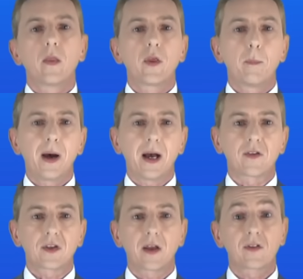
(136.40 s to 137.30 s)
The
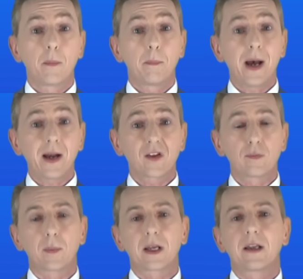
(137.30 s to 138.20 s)
mass has the
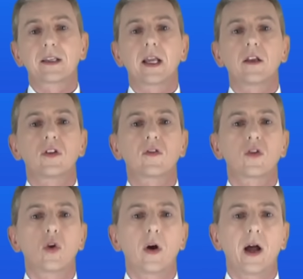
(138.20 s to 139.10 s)
maximum kinetic energy
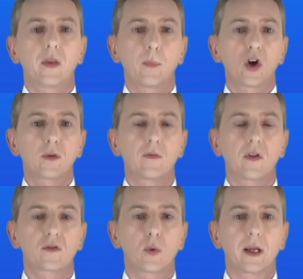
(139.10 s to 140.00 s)
store at the bottom of
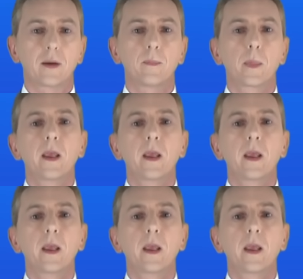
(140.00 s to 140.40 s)
the swing,